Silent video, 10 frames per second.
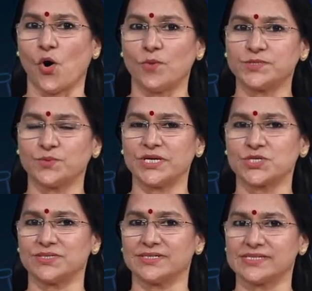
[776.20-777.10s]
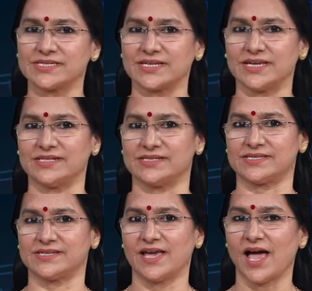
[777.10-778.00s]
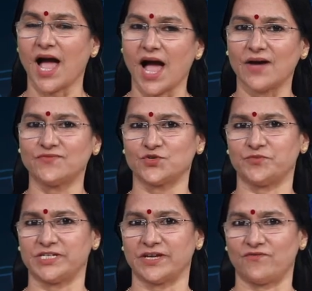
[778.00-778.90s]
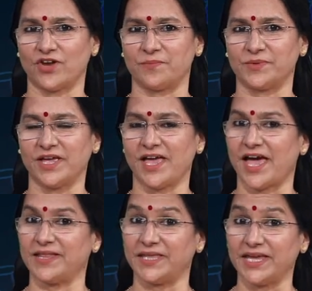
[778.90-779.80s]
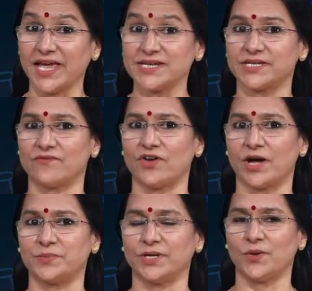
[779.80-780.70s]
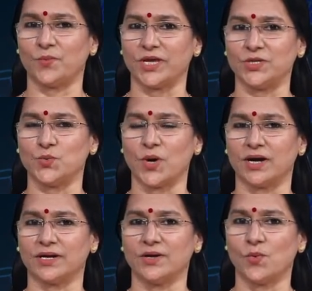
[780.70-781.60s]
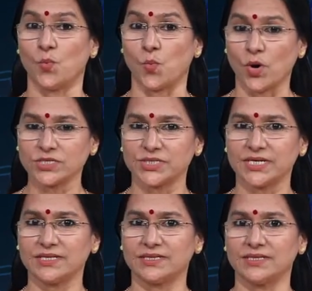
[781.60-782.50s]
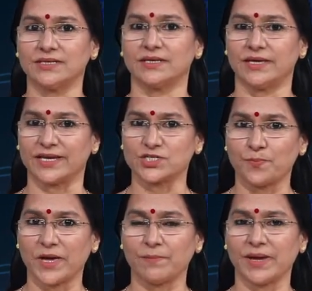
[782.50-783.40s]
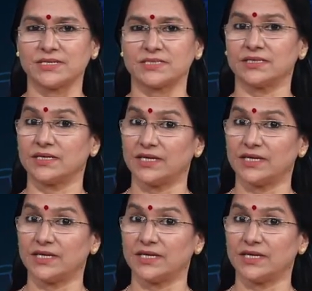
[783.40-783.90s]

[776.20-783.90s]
observational skills have to be developed, and they get developed when you are watching experiment